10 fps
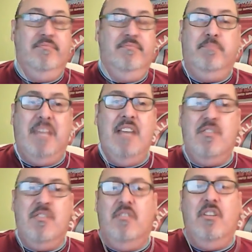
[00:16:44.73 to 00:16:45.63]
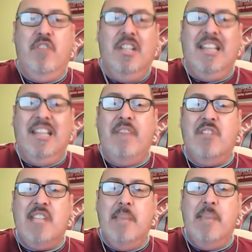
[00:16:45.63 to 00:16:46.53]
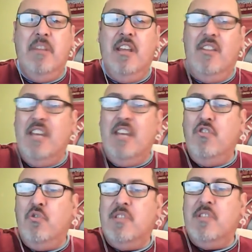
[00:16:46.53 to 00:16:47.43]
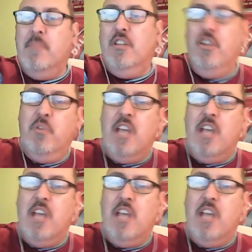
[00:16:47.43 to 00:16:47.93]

players that left the team, and then you saw some of the newer,